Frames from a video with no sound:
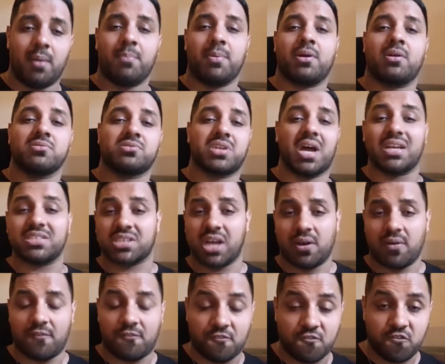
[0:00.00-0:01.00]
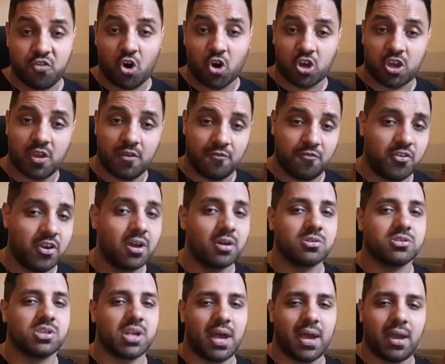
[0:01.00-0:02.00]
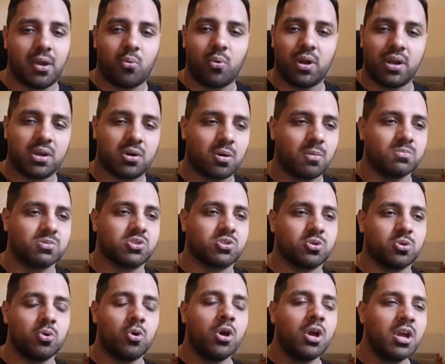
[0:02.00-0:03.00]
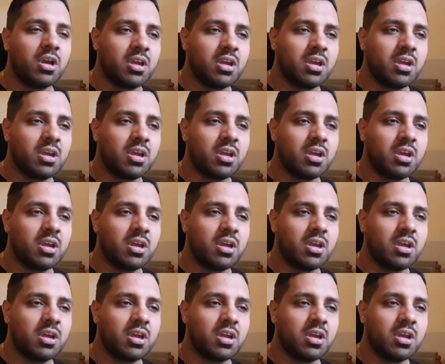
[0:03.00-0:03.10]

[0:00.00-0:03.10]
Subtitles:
because that's how it fucking feels like when it comes to